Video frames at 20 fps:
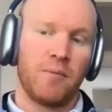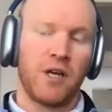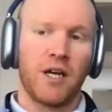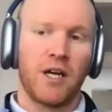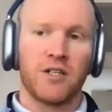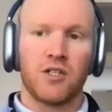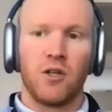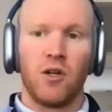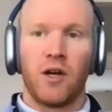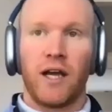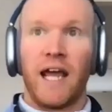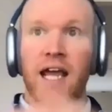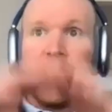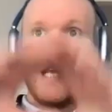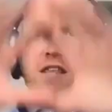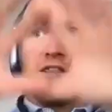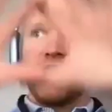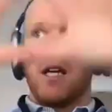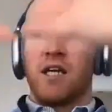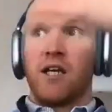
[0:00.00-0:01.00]
Because look,
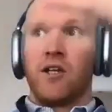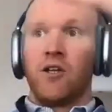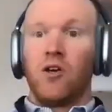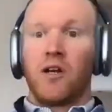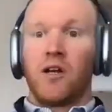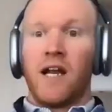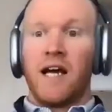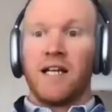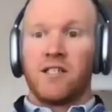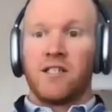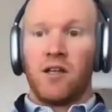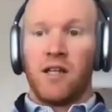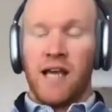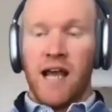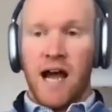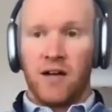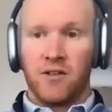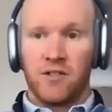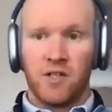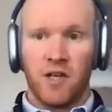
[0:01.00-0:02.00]
anything can look nice on
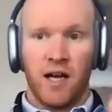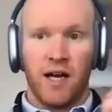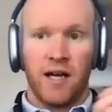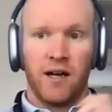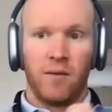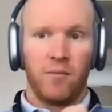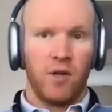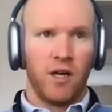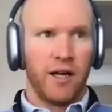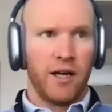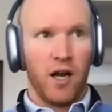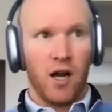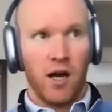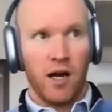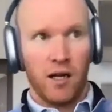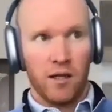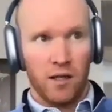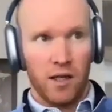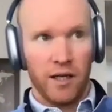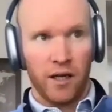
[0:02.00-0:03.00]
the outside. I'm like,
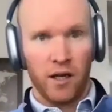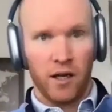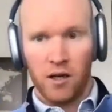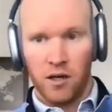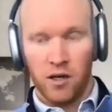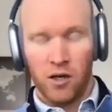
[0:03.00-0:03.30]
oh, I like